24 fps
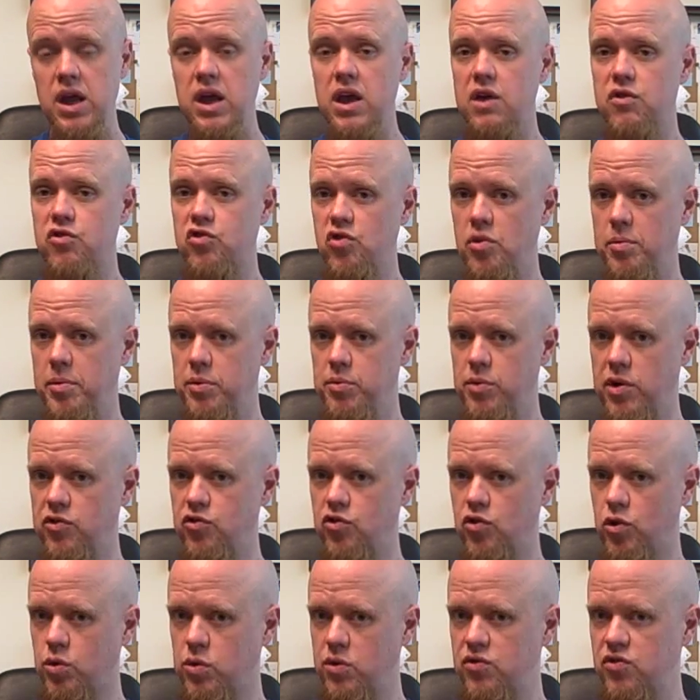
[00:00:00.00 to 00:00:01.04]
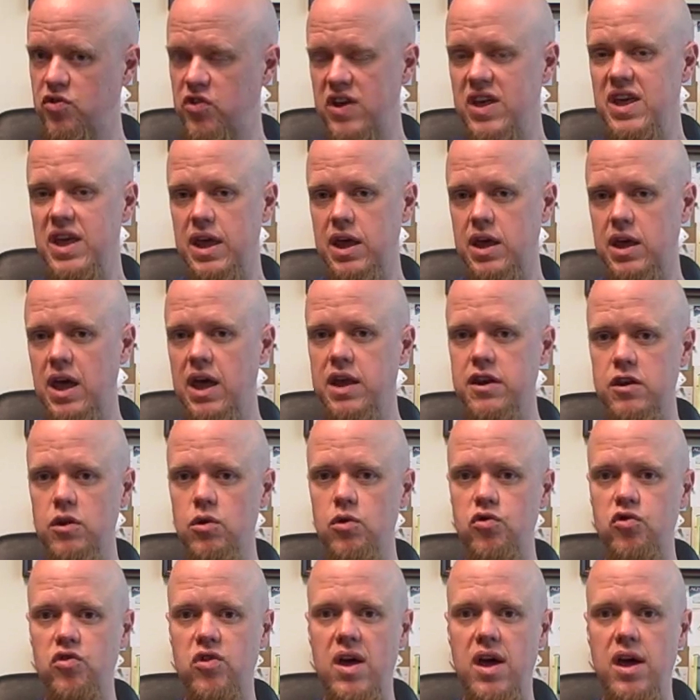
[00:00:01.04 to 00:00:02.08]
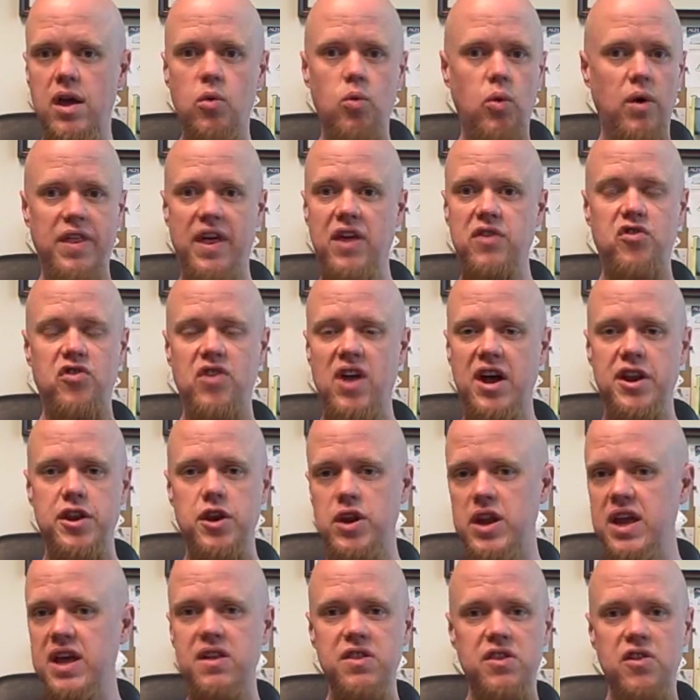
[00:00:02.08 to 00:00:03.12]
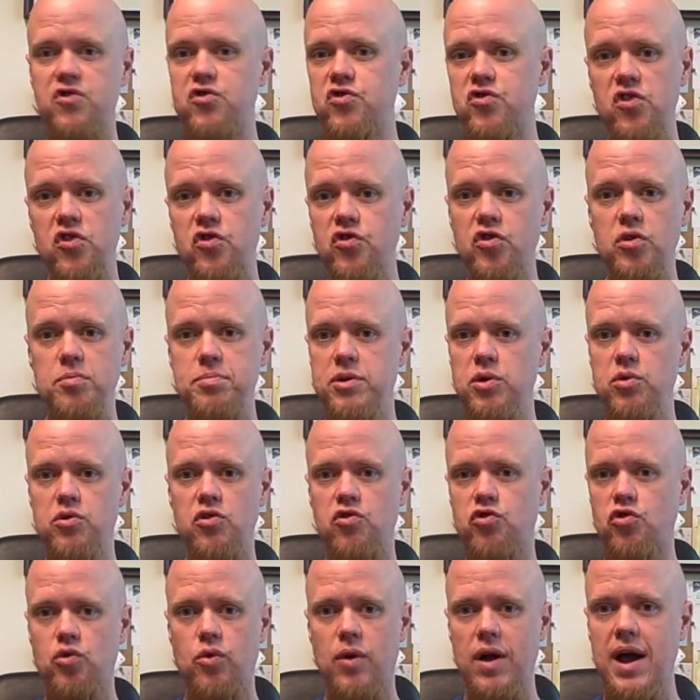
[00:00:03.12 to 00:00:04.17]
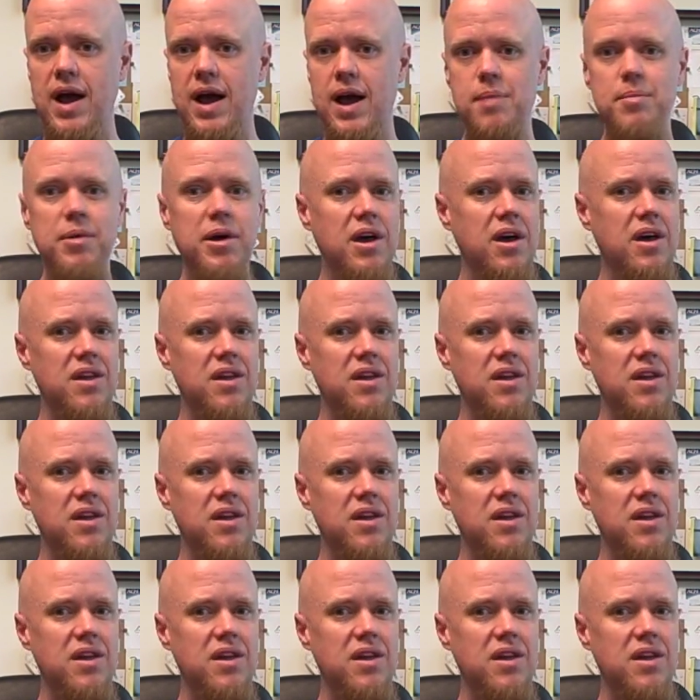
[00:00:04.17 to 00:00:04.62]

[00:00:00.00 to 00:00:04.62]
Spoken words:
If someone runs a critique and you say, well, that's non-unique, the system you describe,